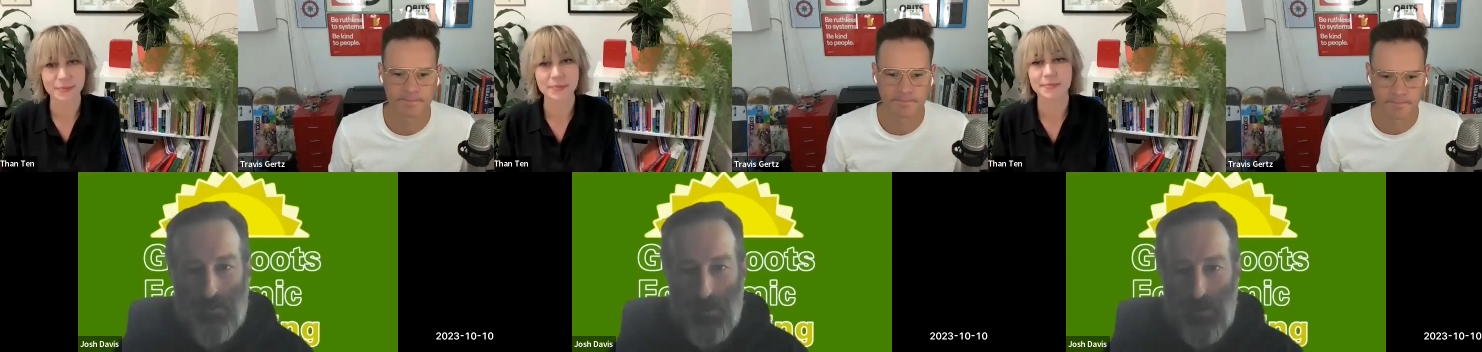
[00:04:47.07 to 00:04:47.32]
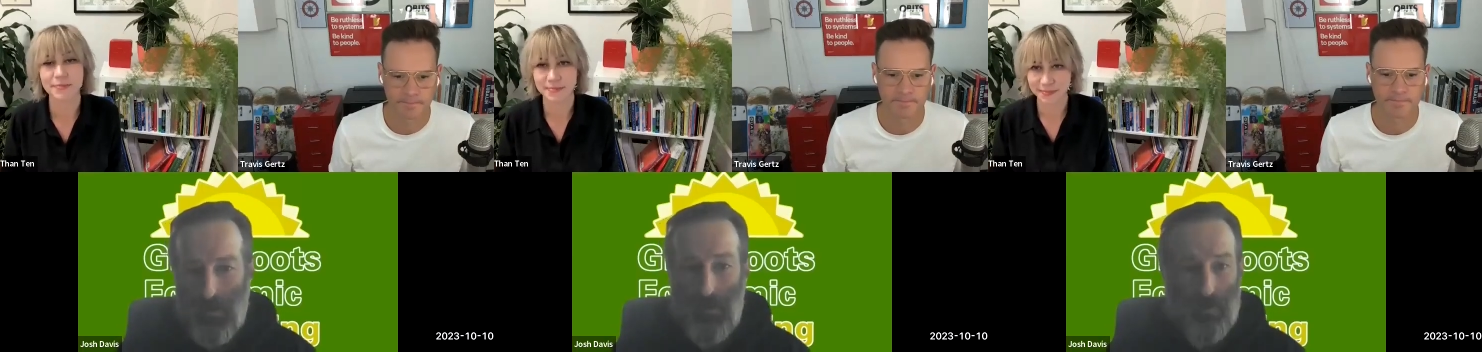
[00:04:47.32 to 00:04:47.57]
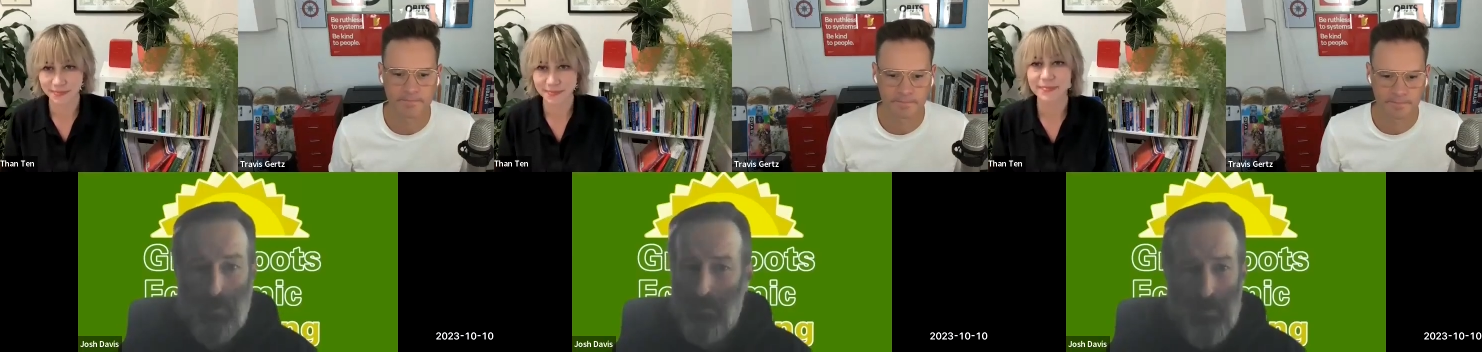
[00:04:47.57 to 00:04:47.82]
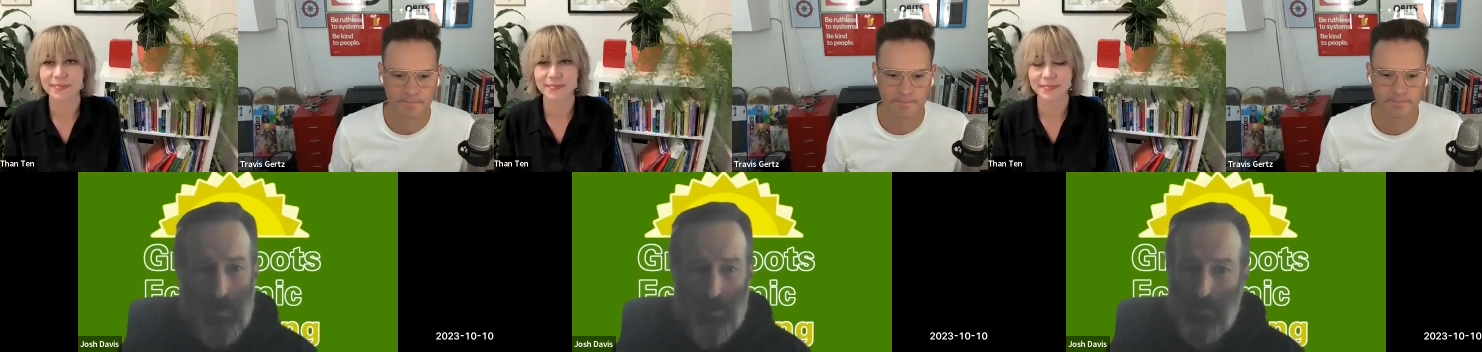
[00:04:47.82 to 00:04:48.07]
Speaker 1: And all and
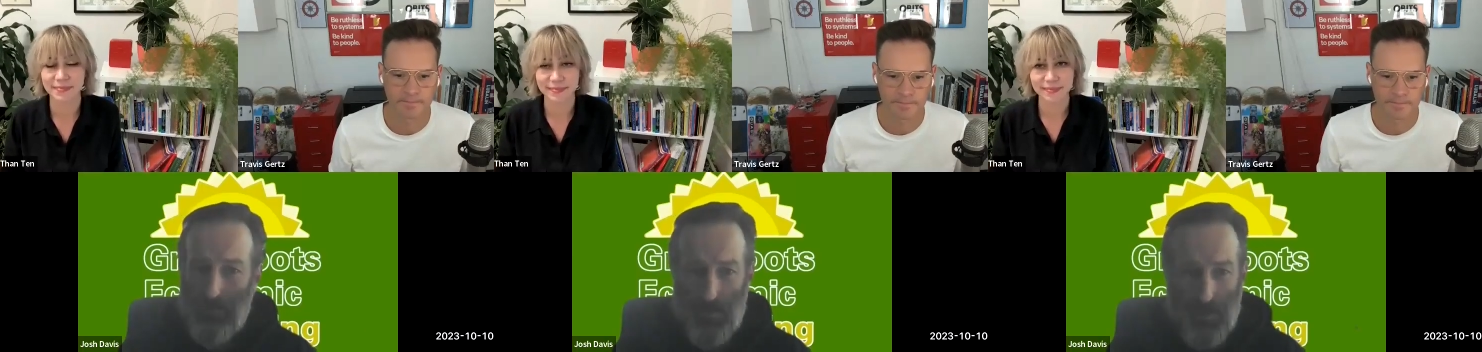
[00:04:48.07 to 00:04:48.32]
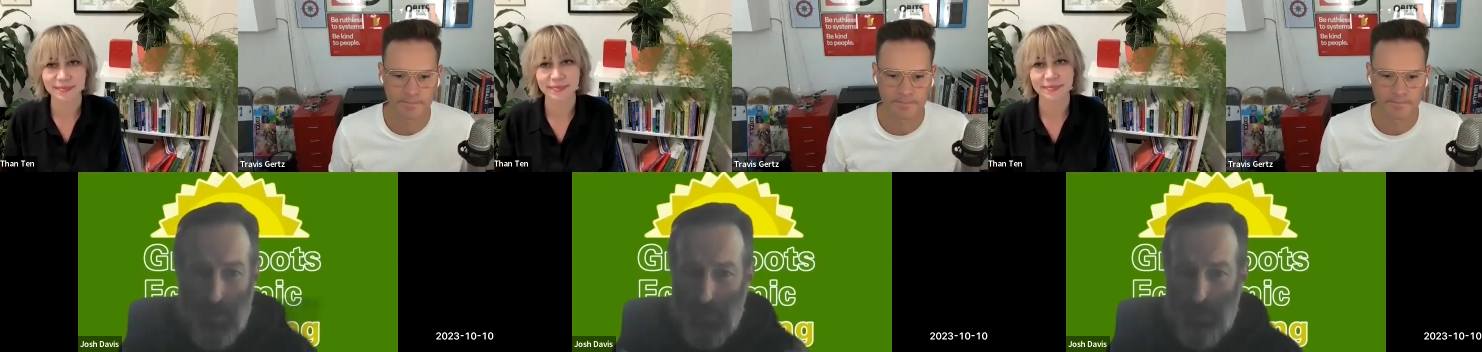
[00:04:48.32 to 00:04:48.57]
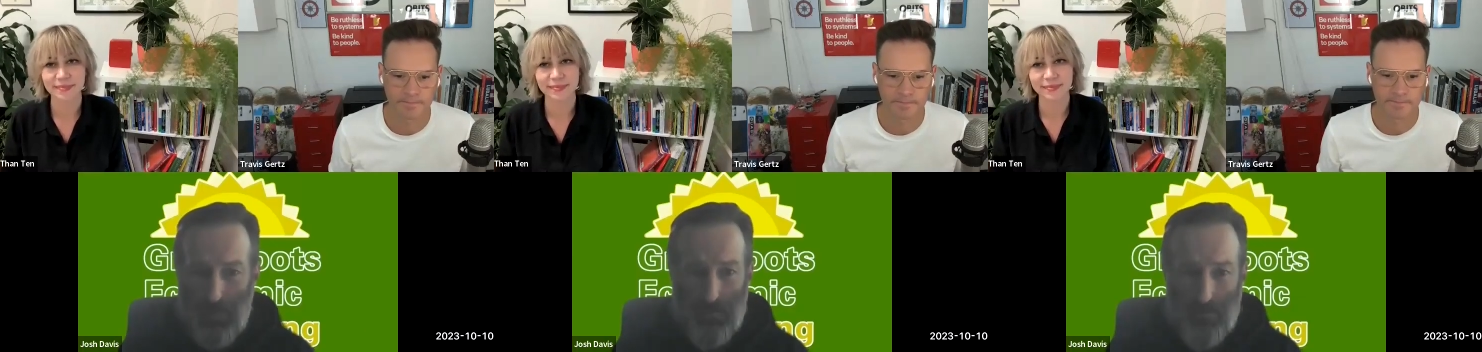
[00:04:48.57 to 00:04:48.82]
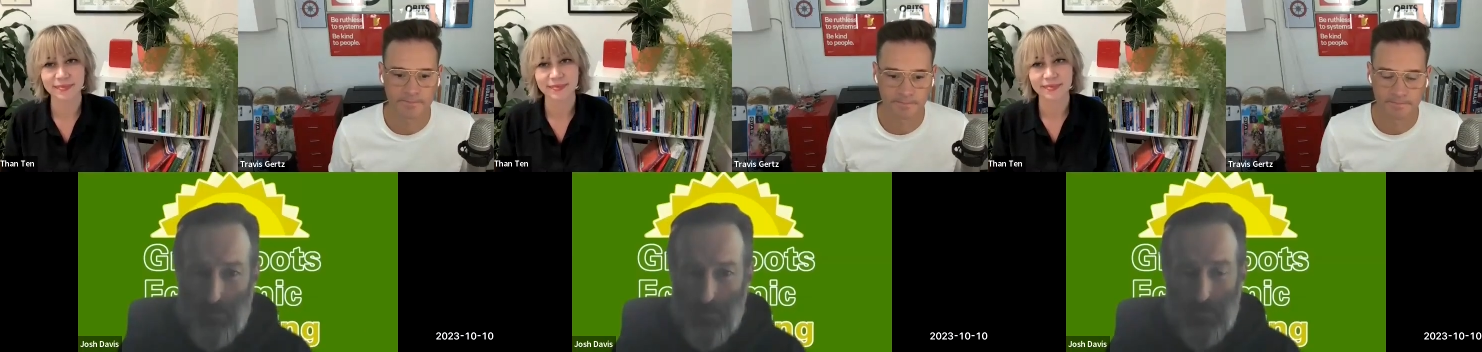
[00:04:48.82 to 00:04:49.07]
all different kinds of
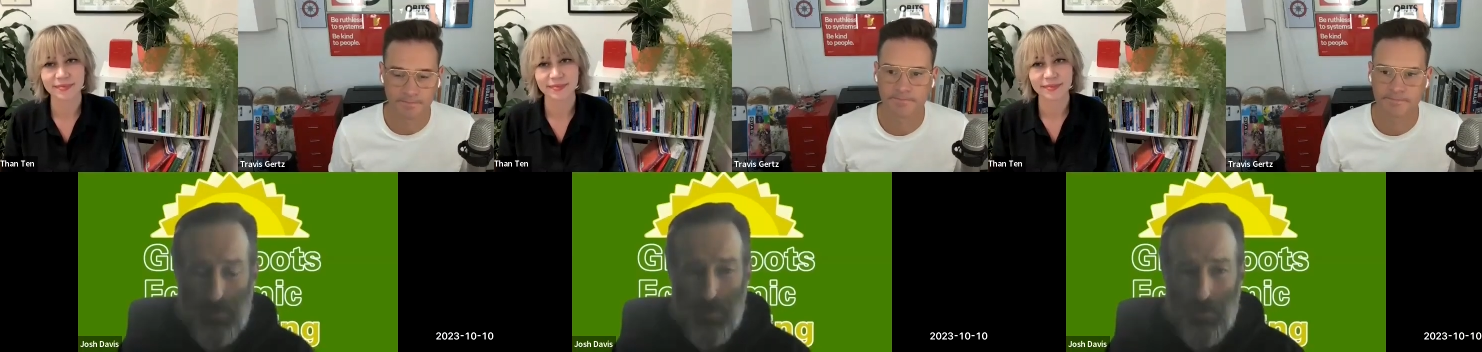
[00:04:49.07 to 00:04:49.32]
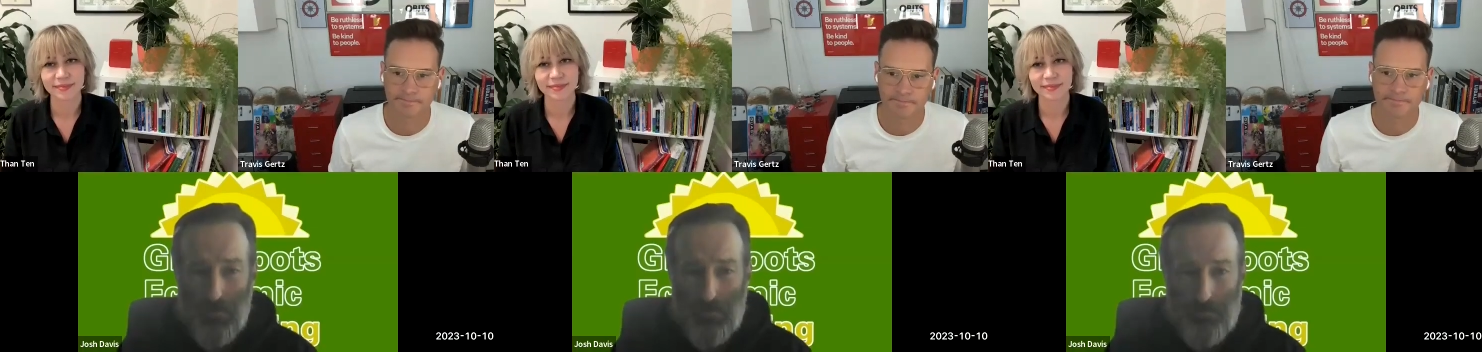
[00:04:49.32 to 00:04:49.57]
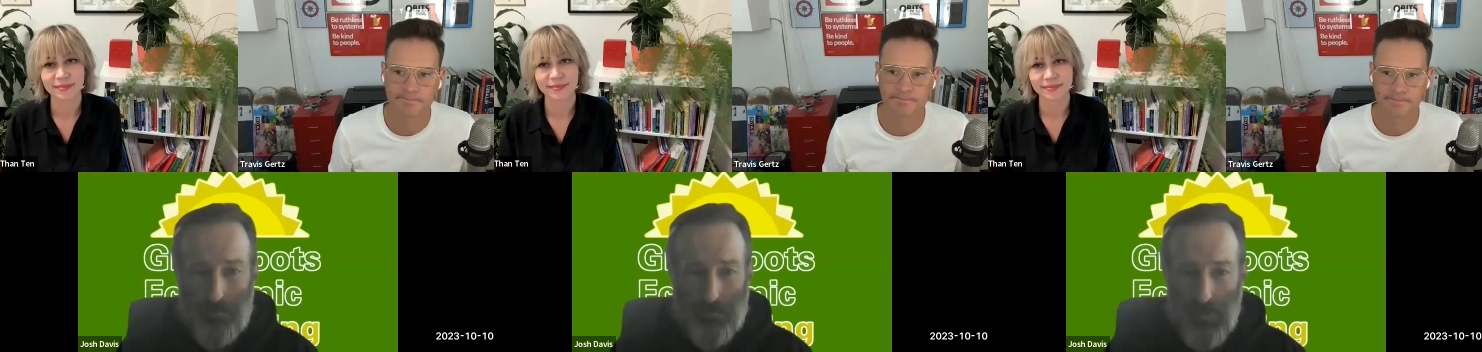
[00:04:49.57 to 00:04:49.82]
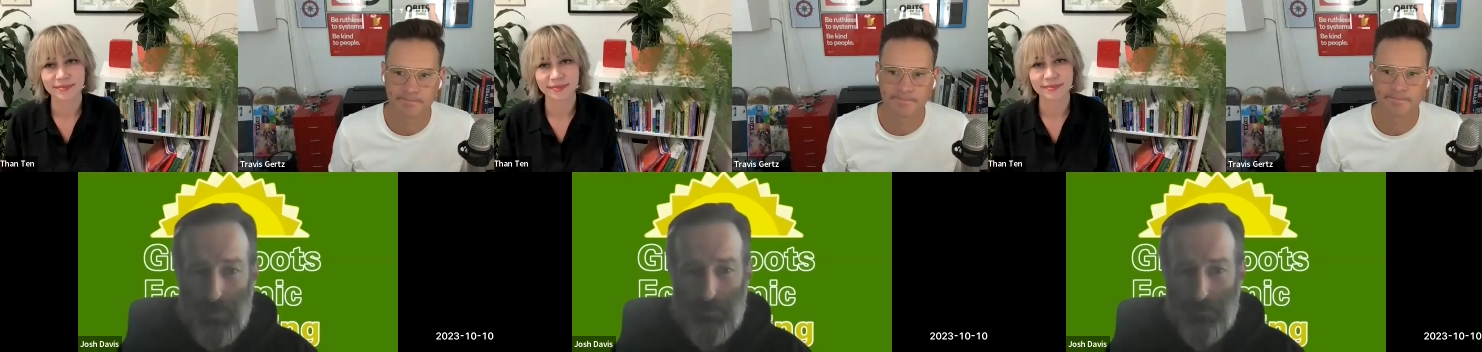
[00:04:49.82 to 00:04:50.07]
you know uh,